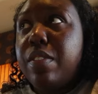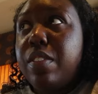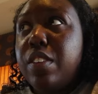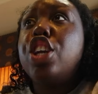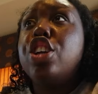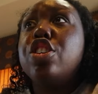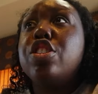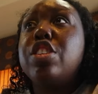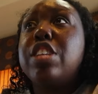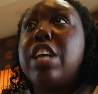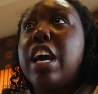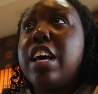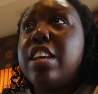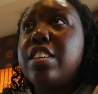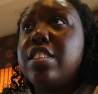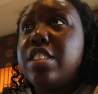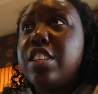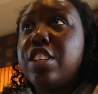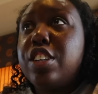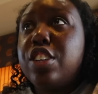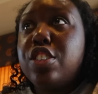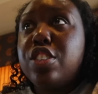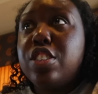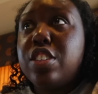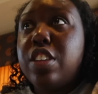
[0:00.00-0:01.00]
You're
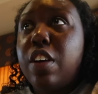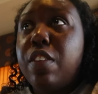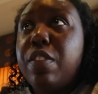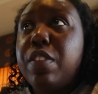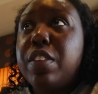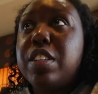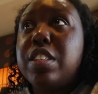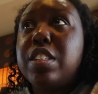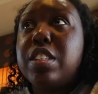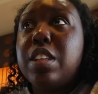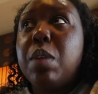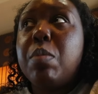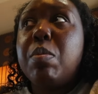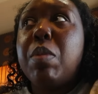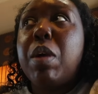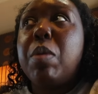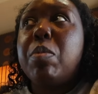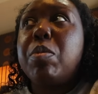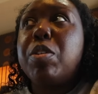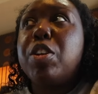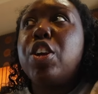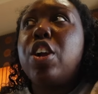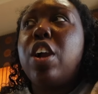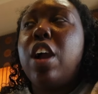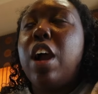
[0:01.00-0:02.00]
testing yourself in some way.
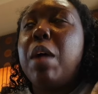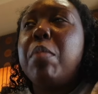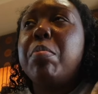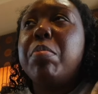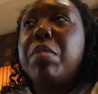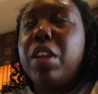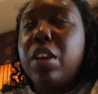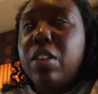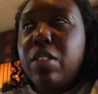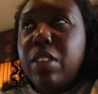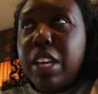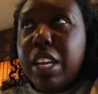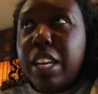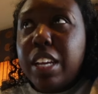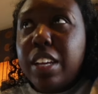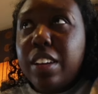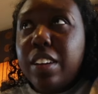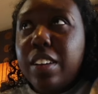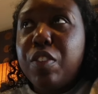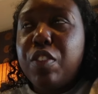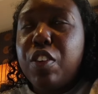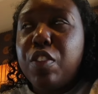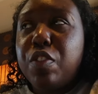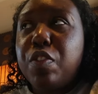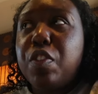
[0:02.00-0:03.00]
When you're uploading
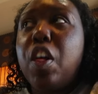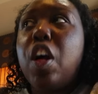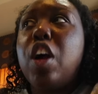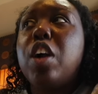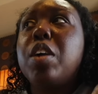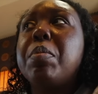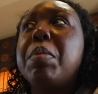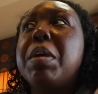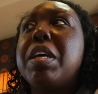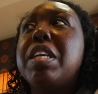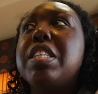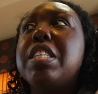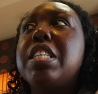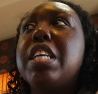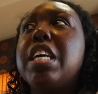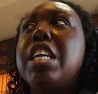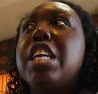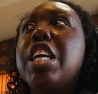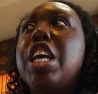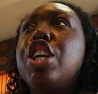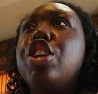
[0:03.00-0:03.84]
for Vlogmas, like,